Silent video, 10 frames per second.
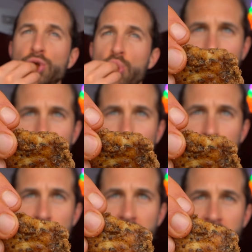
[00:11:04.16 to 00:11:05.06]

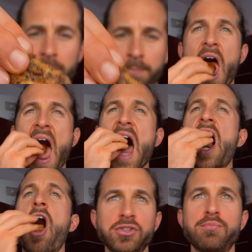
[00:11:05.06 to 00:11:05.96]
Popcorn chicken,
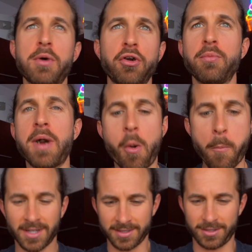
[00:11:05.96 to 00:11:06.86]
just melt your
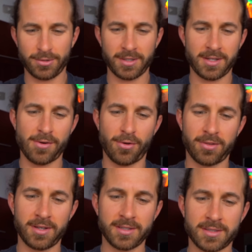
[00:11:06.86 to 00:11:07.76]
mouth. Guys, you get to eat all
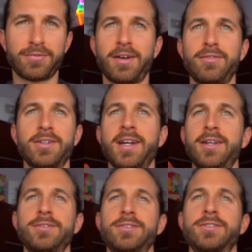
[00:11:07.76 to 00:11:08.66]
this. 500
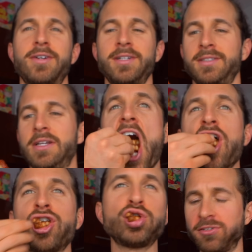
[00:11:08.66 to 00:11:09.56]
calories is crazy.
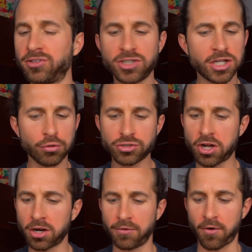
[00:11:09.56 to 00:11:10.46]
These ain't no
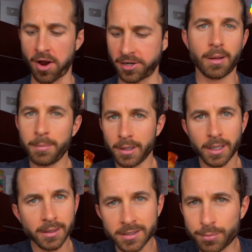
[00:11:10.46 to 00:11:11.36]
soggy fries. A meal
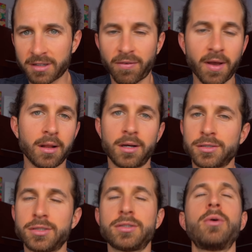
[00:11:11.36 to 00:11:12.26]
like this makes fat
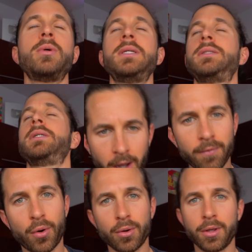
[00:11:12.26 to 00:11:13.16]
loss so easy. High
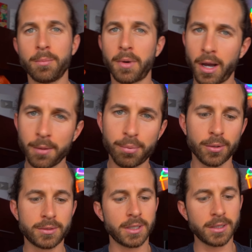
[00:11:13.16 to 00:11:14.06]
volume, high
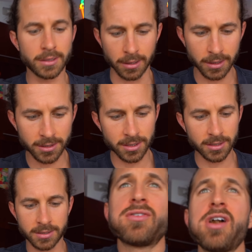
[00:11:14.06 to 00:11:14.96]
protein,
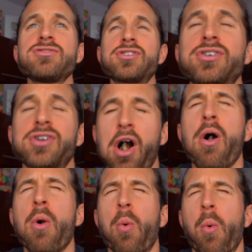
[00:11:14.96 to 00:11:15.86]
delicious. Let's go.
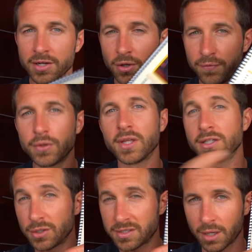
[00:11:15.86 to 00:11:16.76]
All so a few
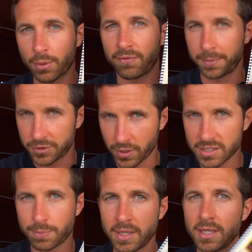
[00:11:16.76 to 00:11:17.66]
things you can take away from this
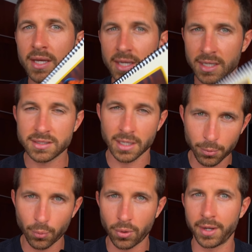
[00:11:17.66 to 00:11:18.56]
recipe is
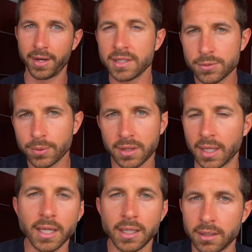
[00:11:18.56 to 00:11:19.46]
number one, it's with
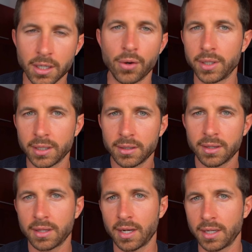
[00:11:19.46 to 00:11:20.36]
any coating
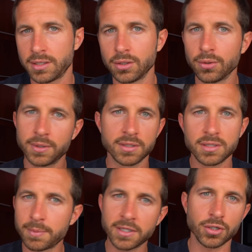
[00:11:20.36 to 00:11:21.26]
that I do, is
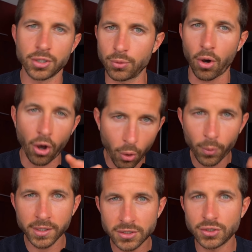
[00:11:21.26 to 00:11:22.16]
just make sure you
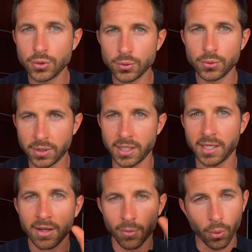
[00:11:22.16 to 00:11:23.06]
always do
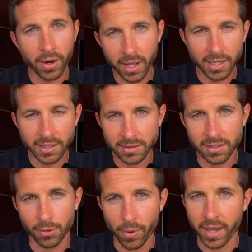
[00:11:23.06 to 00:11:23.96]
the one hand
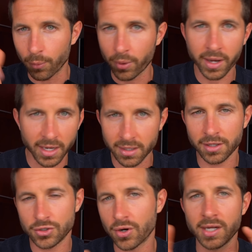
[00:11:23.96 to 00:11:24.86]
into the wet, one hand in
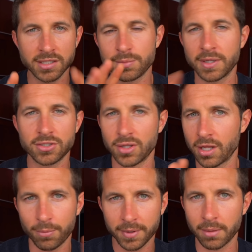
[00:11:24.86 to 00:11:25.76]
the dry, just make sure they
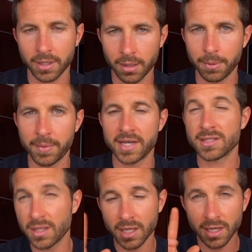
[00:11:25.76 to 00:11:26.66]
don't become a clumpy
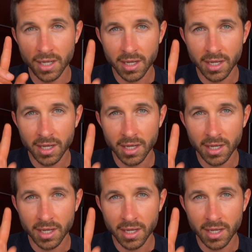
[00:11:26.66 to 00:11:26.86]
mess. And then